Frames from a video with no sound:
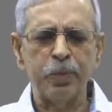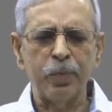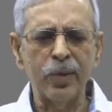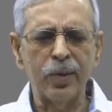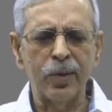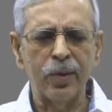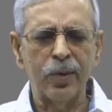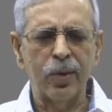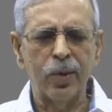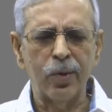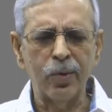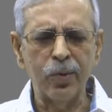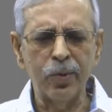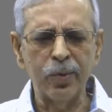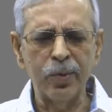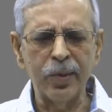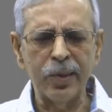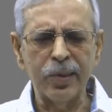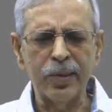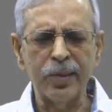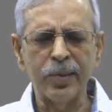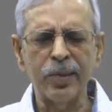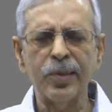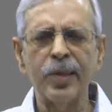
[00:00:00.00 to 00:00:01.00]
How do we
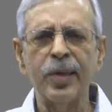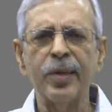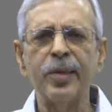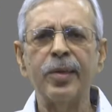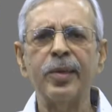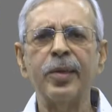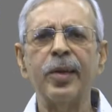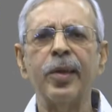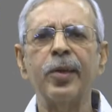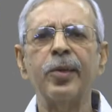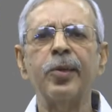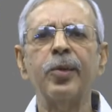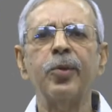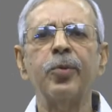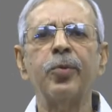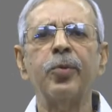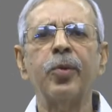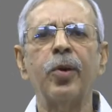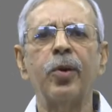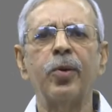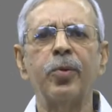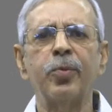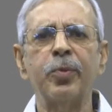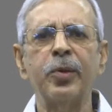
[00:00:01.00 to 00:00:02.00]
understand the idea of
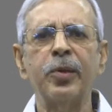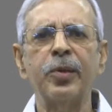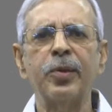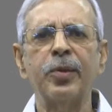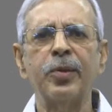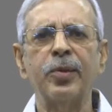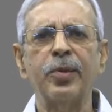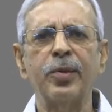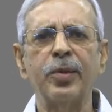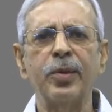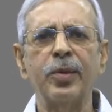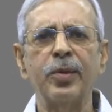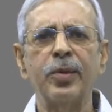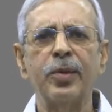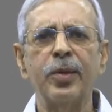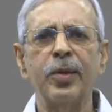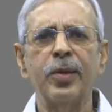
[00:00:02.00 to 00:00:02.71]
corporate Rishi?